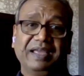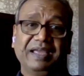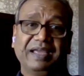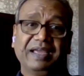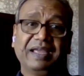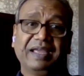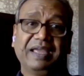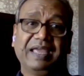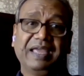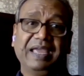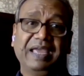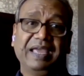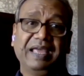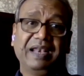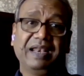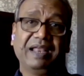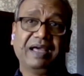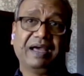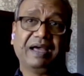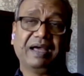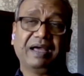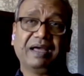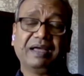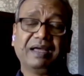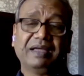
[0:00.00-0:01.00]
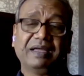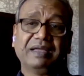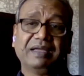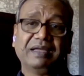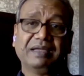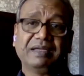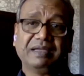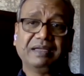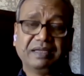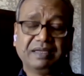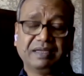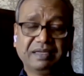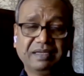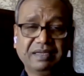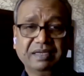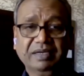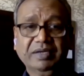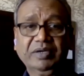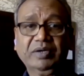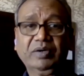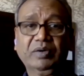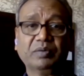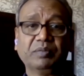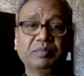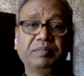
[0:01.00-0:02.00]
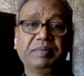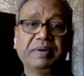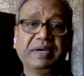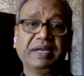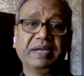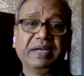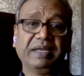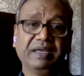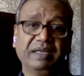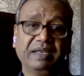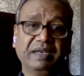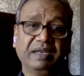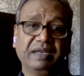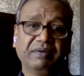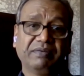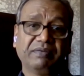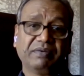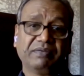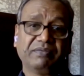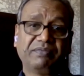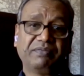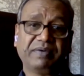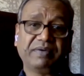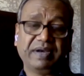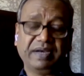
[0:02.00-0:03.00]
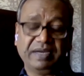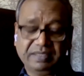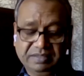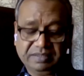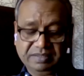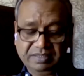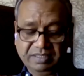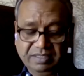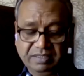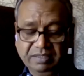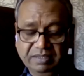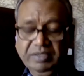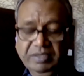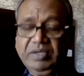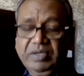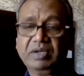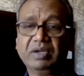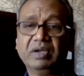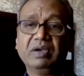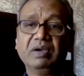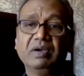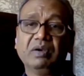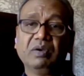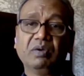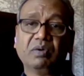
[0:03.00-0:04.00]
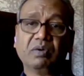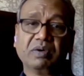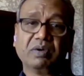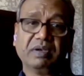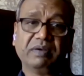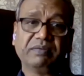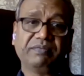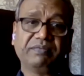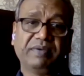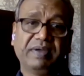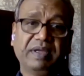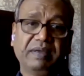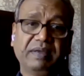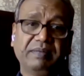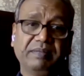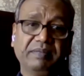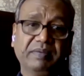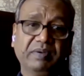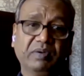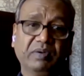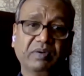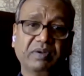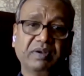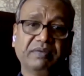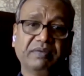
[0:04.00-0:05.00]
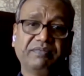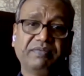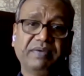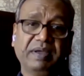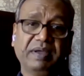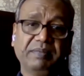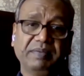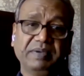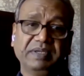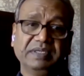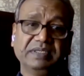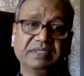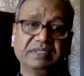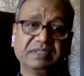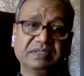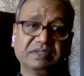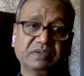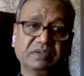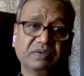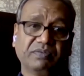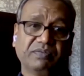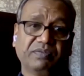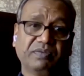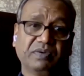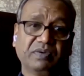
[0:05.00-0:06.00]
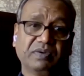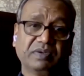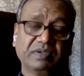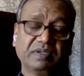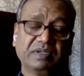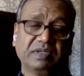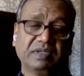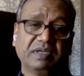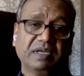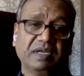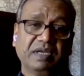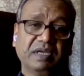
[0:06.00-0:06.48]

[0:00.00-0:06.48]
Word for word: a gala uh, to bring in our friends and local fam- local families and so forth,